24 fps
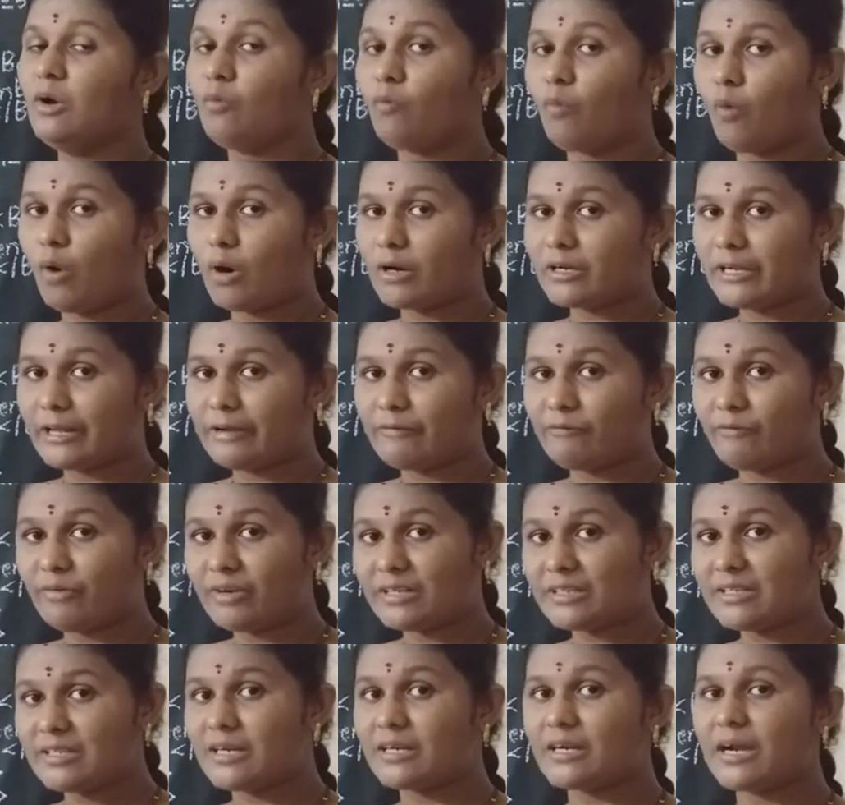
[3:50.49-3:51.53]

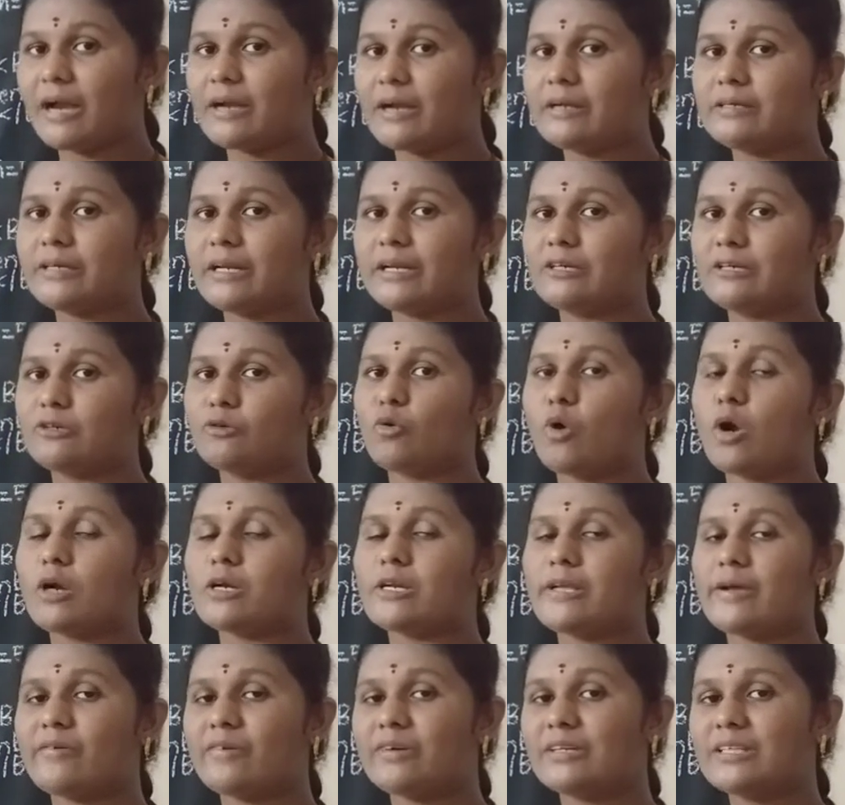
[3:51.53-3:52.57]
Whatever the content,
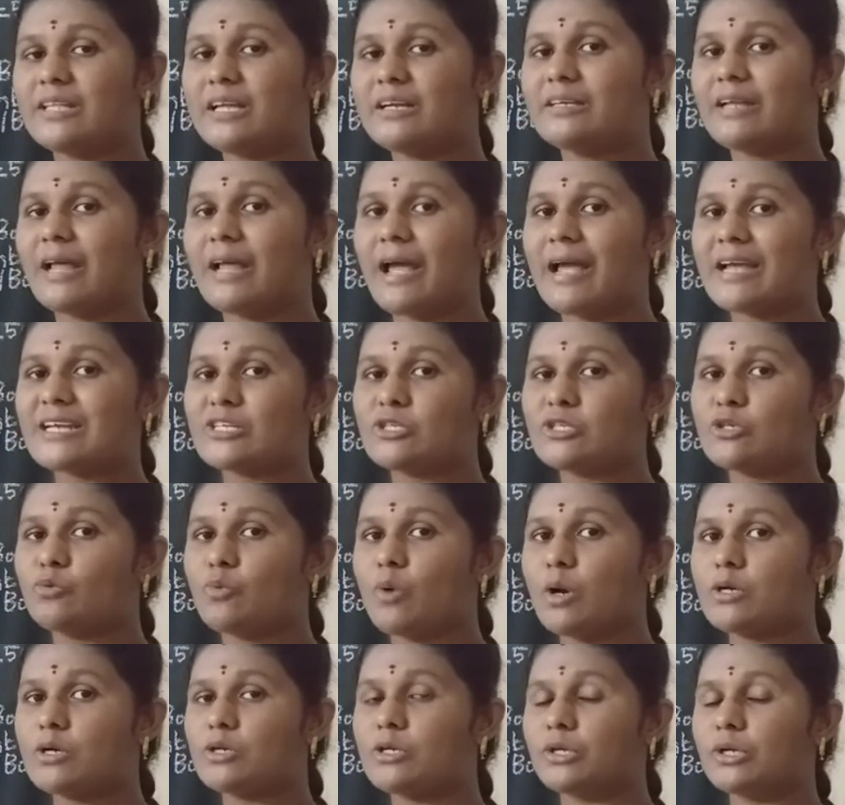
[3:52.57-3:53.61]
whatever the tags
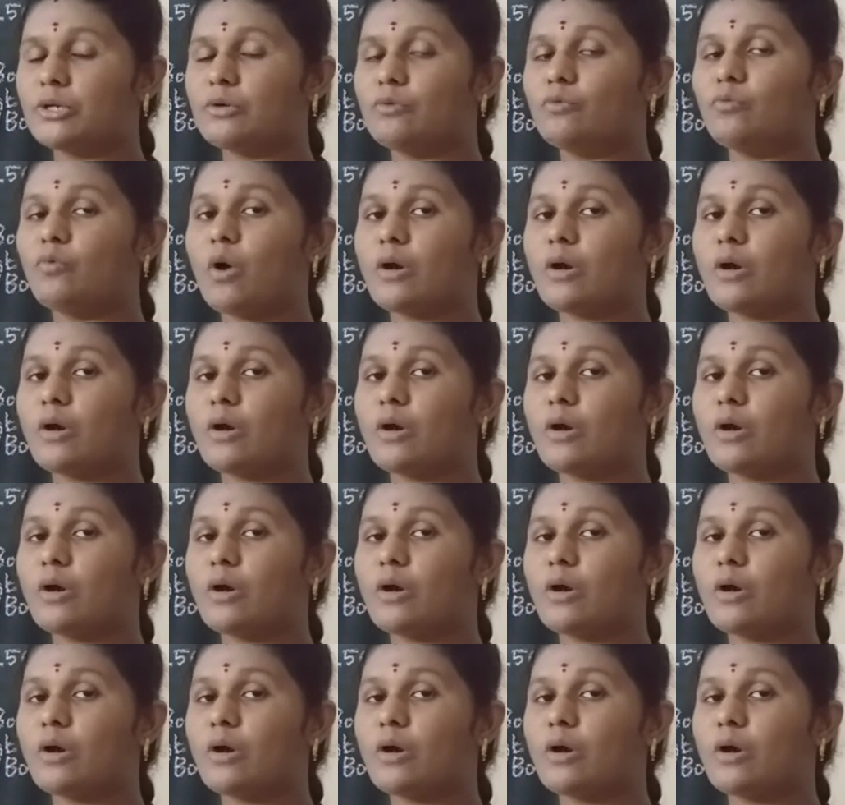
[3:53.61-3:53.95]
you want to give,